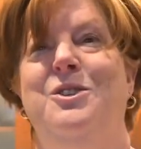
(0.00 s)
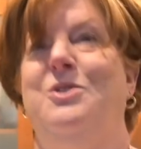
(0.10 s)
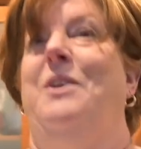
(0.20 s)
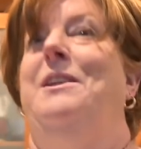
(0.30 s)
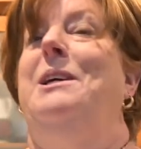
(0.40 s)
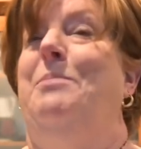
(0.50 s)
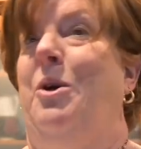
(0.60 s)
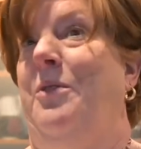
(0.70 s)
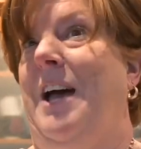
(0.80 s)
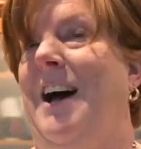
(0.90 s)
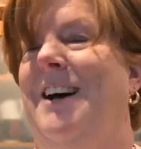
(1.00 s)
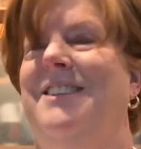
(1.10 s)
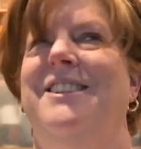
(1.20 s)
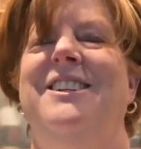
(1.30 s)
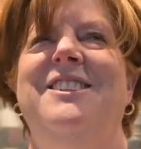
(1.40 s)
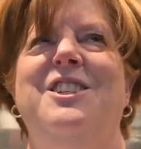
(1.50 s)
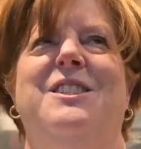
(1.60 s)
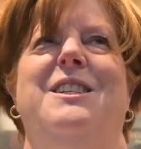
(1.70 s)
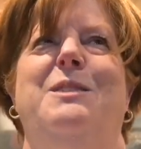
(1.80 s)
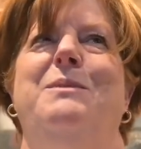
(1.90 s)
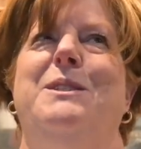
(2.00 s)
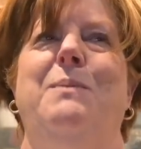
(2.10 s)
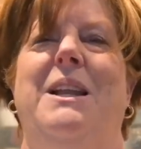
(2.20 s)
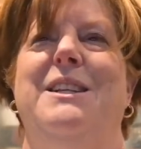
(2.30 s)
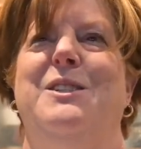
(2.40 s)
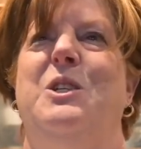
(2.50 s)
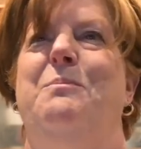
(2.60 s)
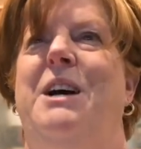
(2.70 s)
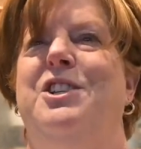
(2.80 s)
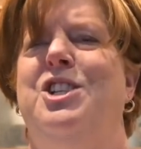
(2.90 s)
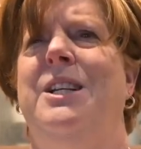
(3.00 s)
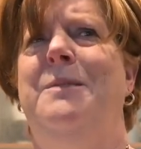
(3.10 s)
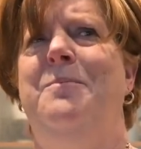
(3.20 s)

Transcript: So I think about that, just because it was swelling so much.